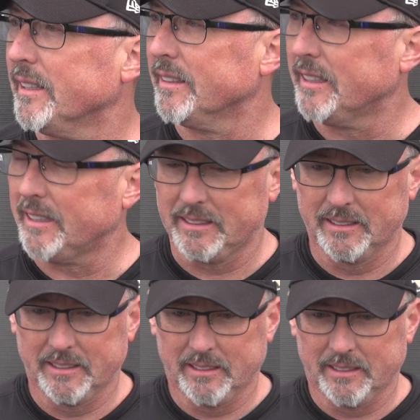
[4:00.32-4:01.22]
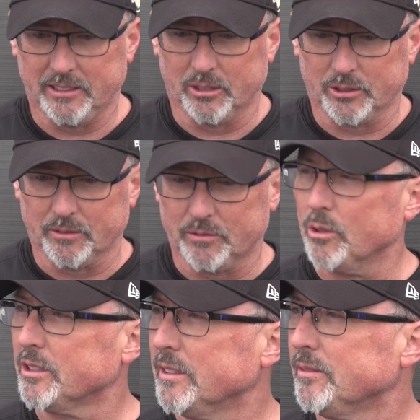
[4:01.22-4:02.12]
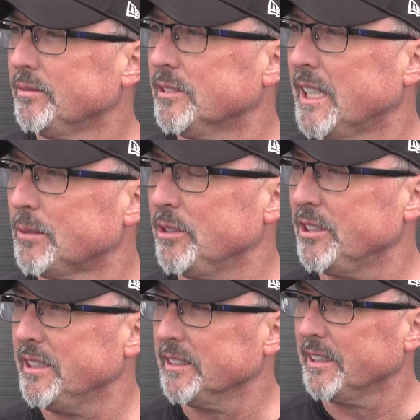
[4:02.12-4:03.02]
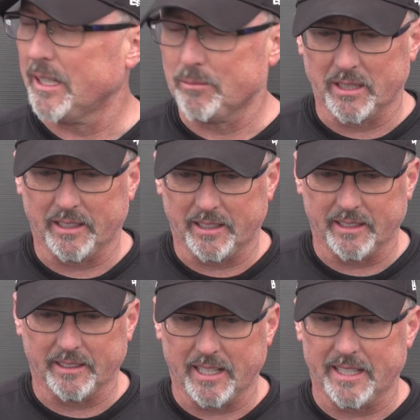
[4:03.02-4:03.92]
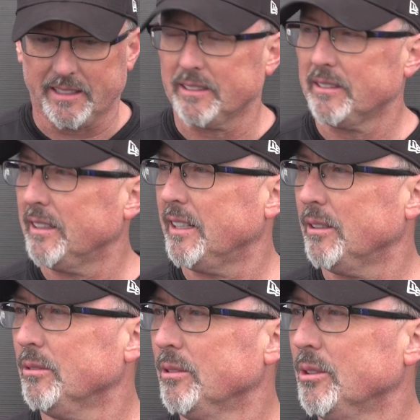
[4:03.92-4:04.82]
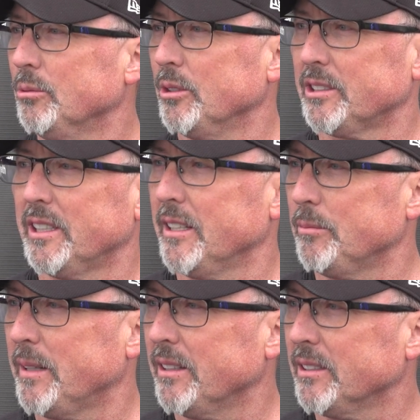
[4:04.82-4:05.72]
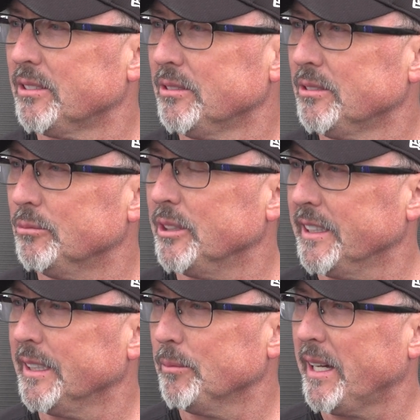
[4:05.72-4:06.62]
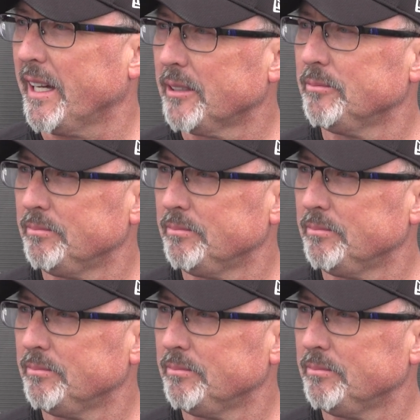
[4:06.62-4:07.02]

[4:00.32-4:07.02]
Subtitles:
then you know, it was unfortunate the last preseason game, but again, a guy that we're excited about is when he can get back.